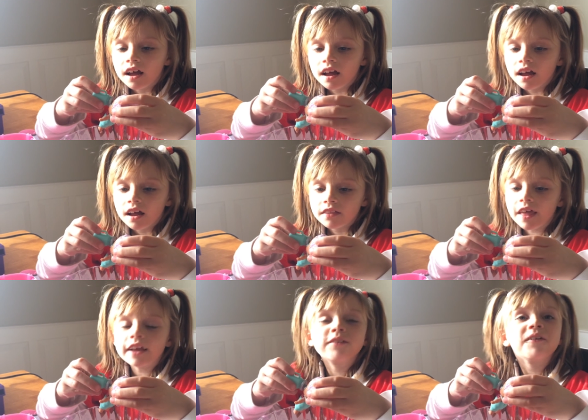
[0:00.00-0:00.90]
Um,
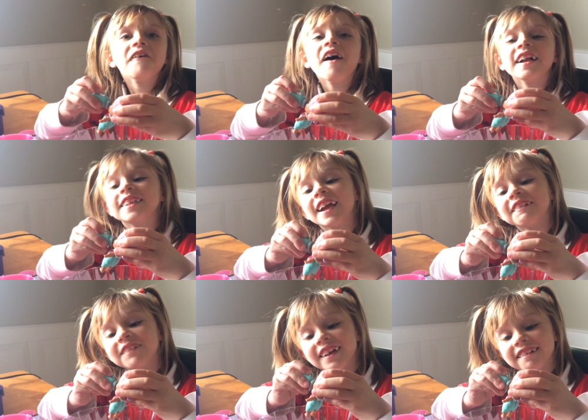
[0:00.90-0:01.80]
Thanks for watching.
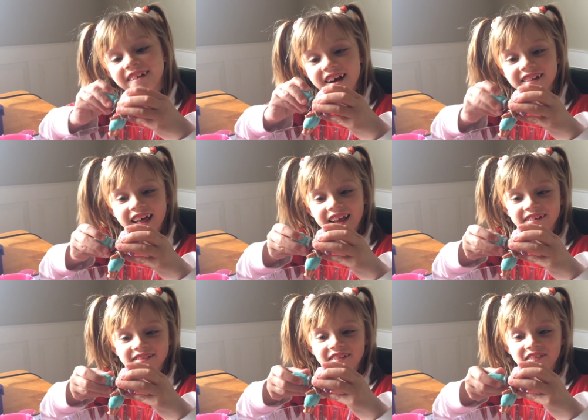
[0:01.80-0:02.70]
Please click like
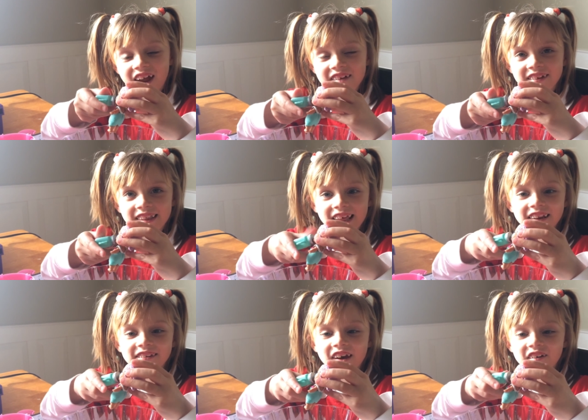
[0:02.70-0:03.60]
and subscribe and let
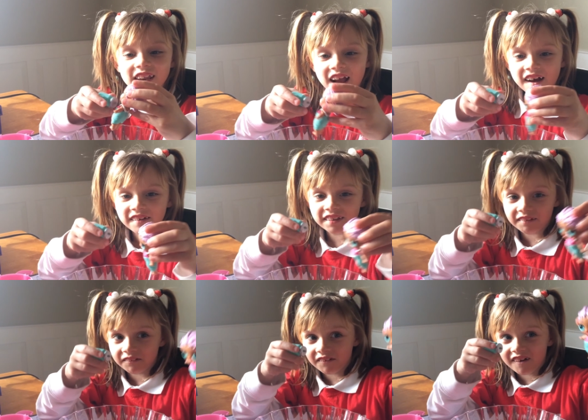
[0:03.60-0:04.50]
us know in the comments
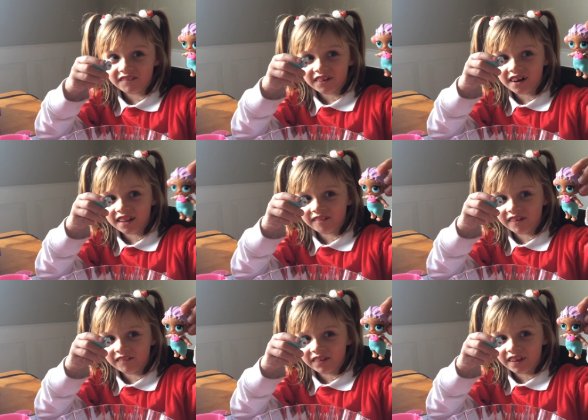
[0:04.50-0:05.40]
if you want more
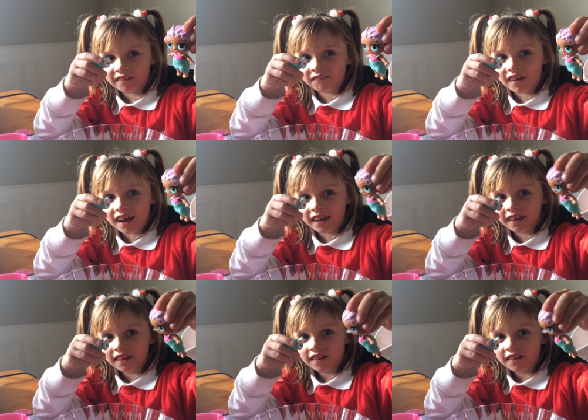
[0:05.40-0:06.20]
LOL videos. Bye.